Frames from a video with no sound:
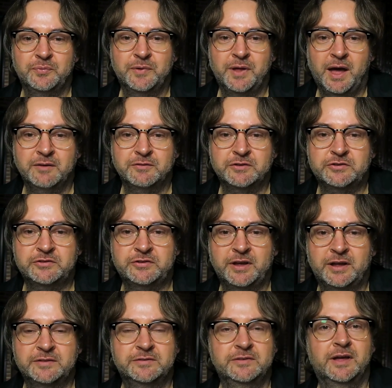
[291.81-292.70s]
Having
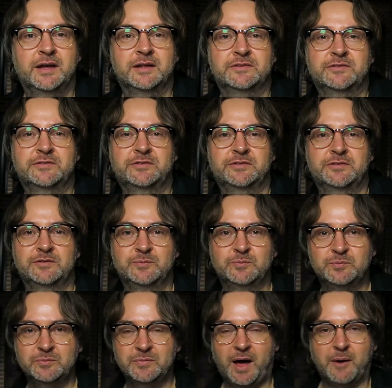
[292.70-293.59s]
said that,
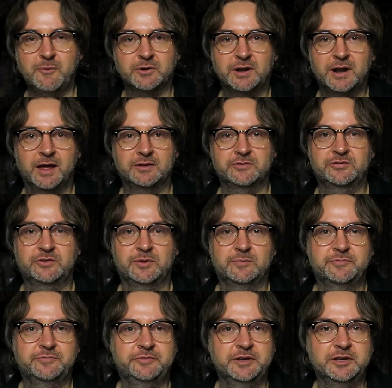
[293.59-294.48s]
I would like
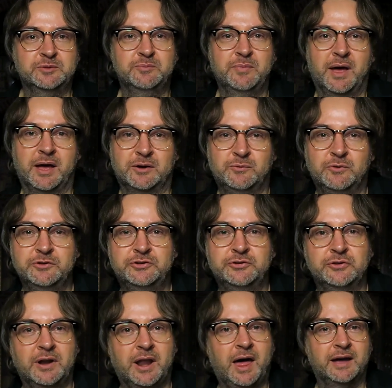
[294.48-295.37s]
some feedback. Would
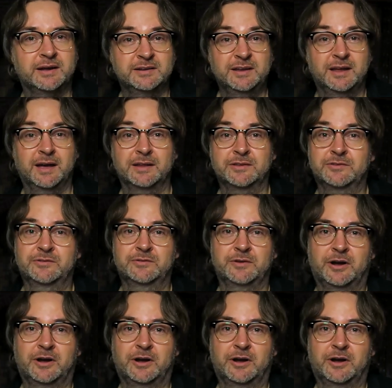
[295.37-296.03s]
you like that?